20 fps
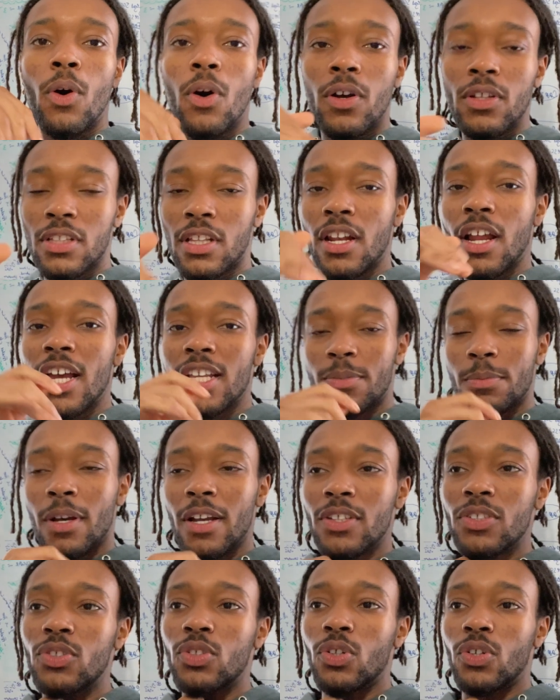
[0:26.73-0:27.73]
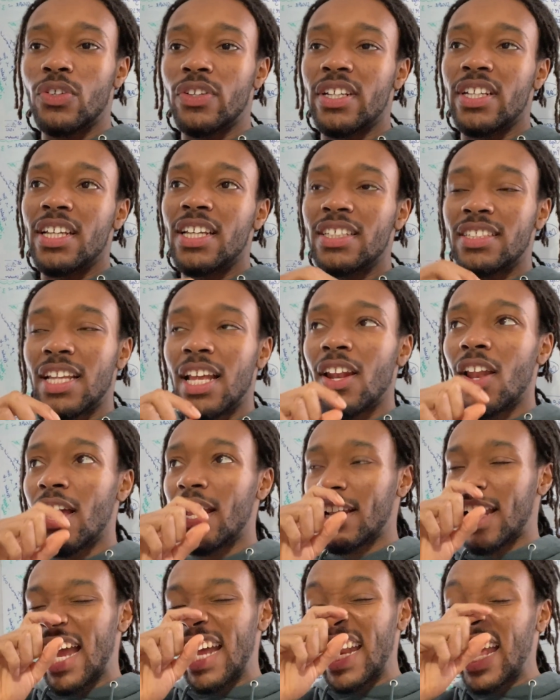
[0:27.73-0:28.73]
underlies my story is that
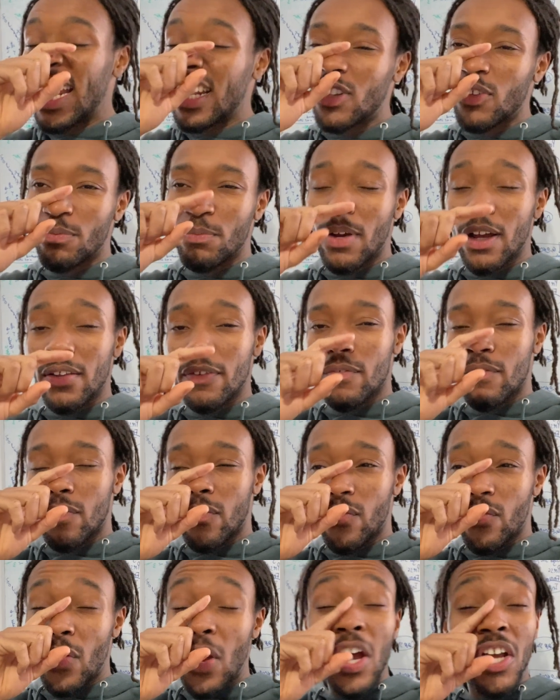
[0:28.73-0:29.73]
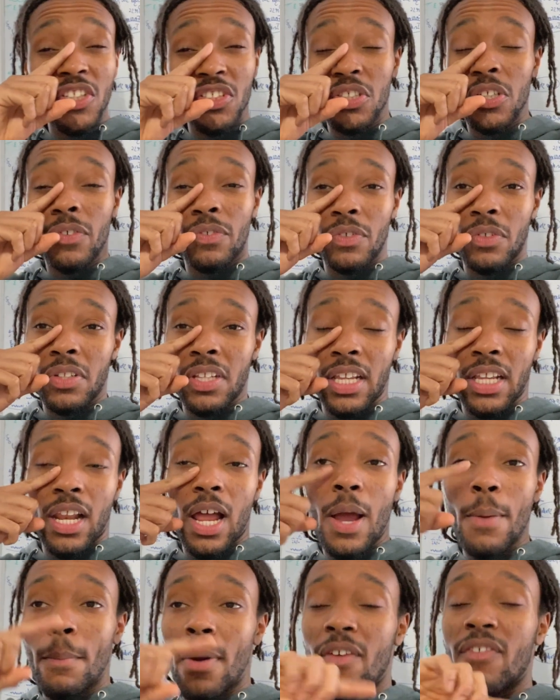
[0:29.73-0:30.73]
at the end of my first year of uni,
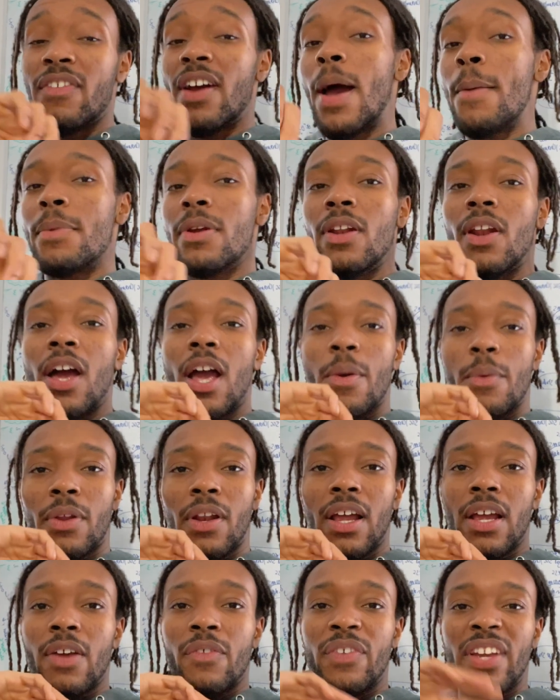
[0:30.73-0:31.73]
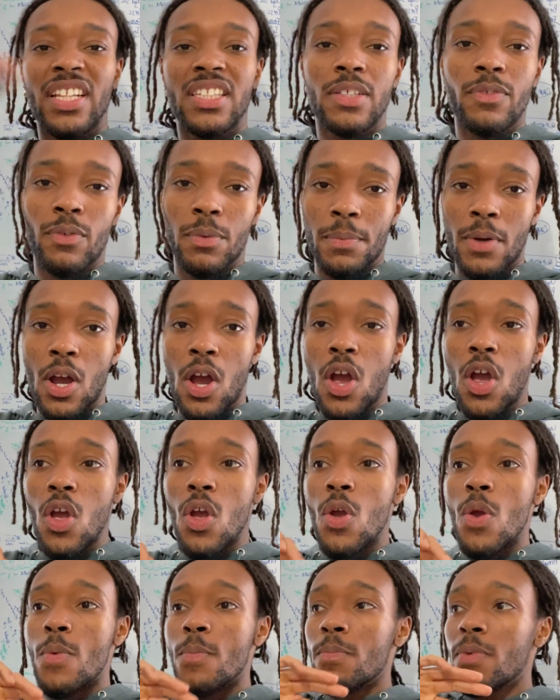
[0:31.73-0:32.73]
my family and I were evicted from our
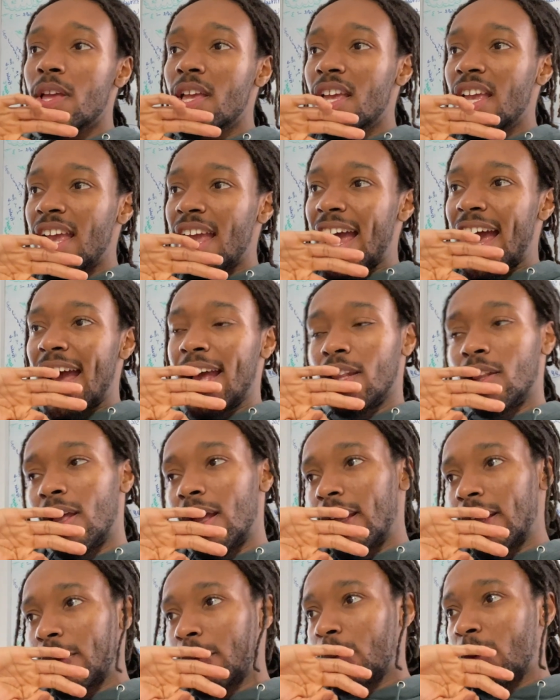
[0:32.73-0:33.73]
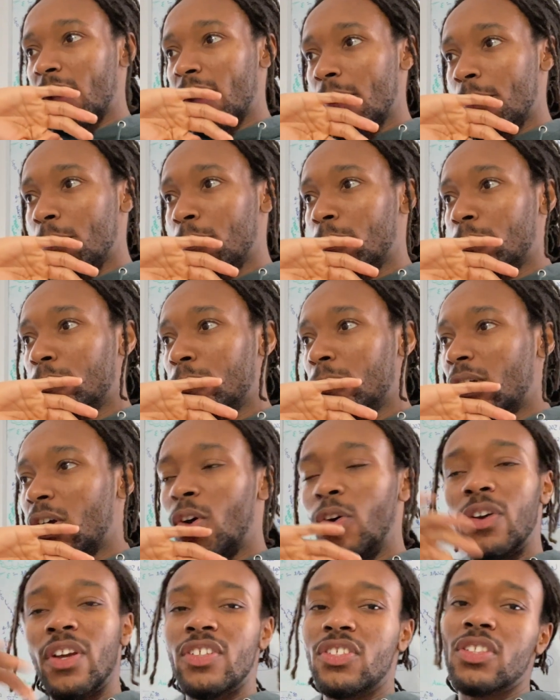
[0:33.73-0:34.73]
home, and it
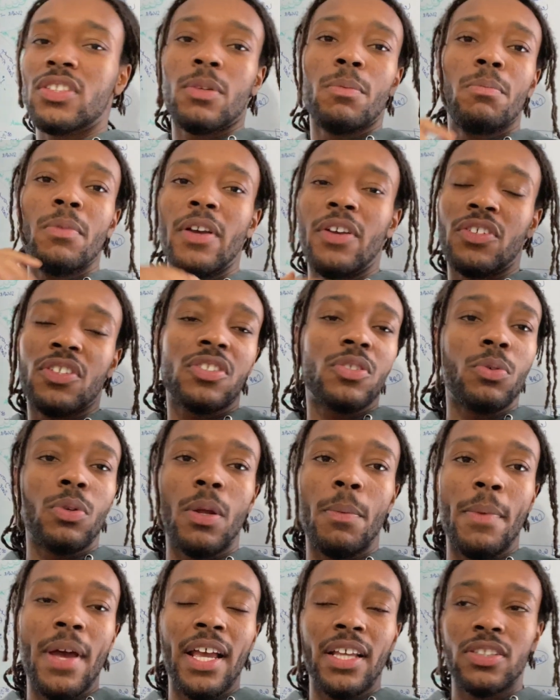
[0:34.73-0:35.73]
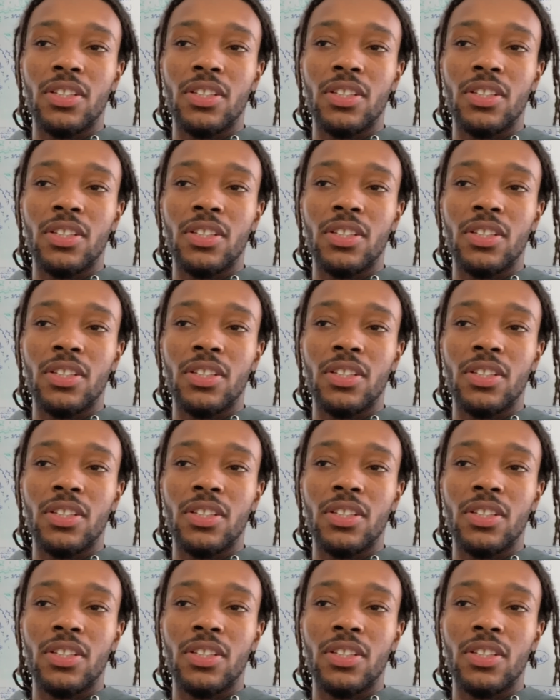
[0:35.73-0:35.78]
was just all a mess.